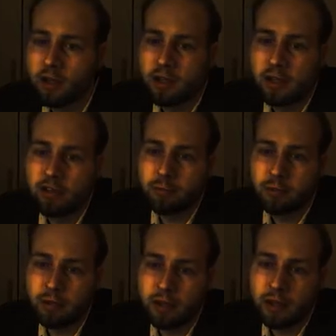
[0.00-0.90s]
each
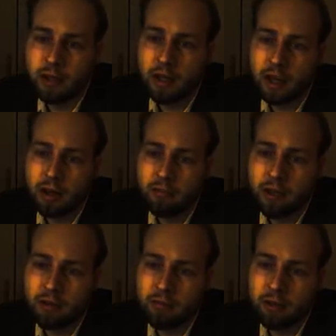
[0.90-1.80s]
body
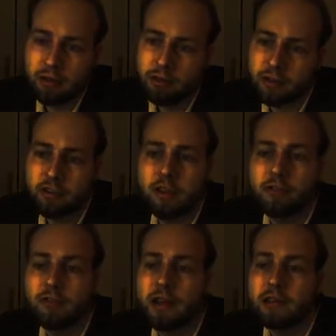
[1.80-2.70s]
having in front of it a
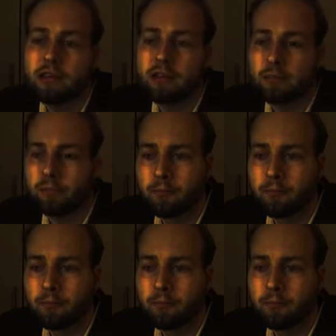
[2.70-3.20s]
face.